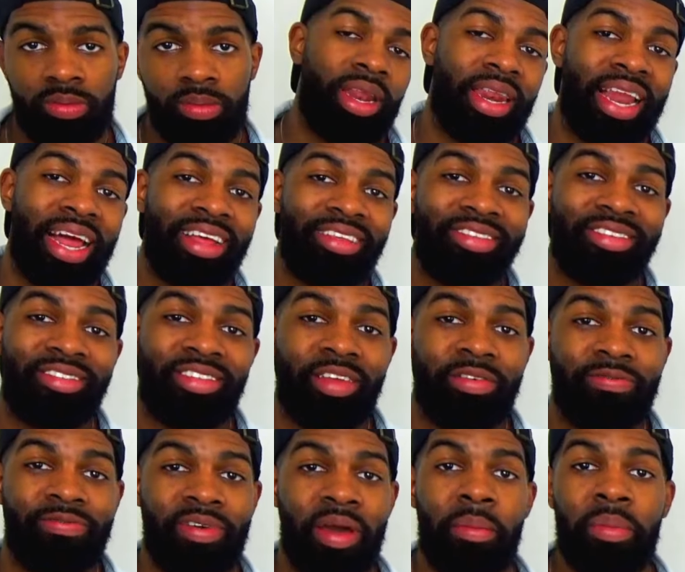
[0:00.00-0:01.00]
Las is the
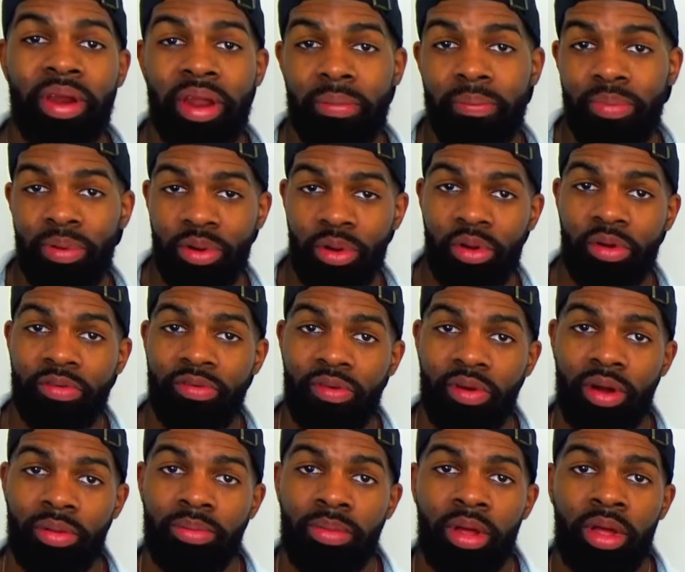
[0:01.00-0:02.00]
feminine plural
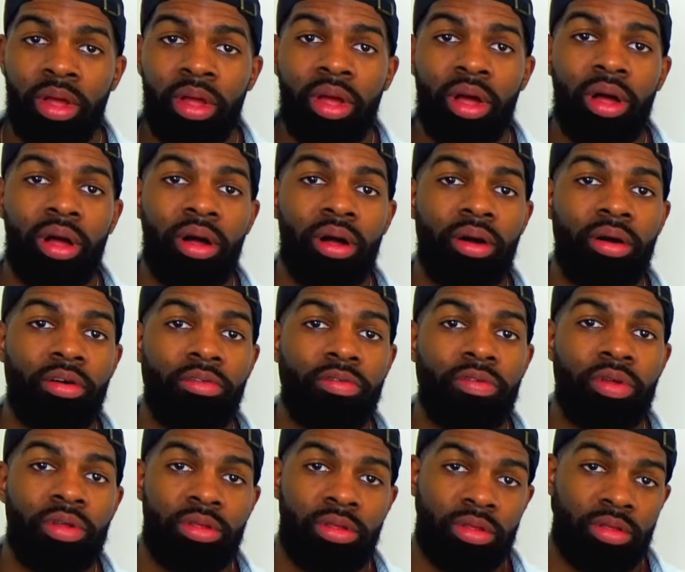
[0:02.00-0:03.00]
form of
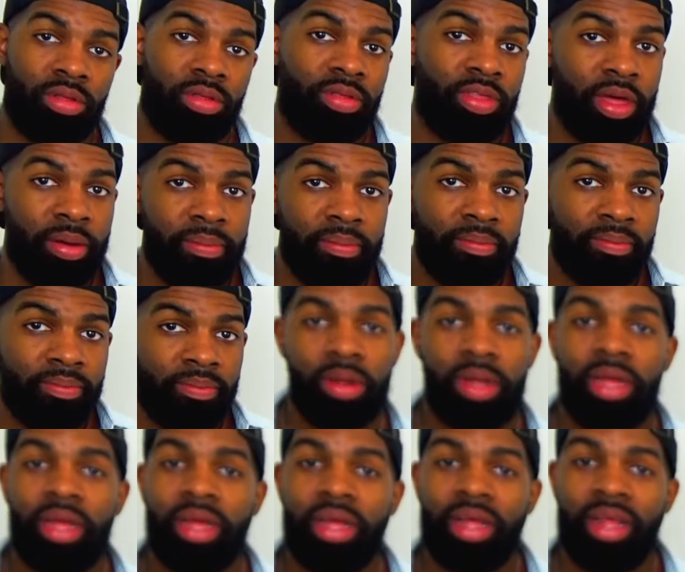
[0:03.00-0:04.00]
them.
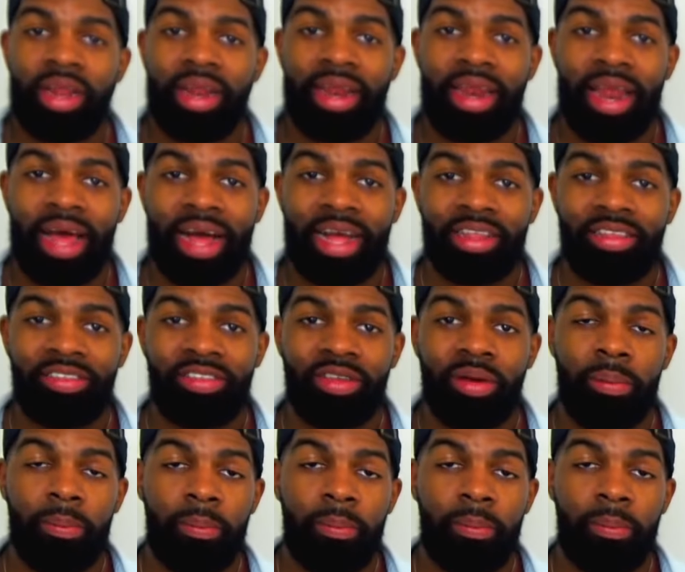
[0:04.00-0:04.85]
Las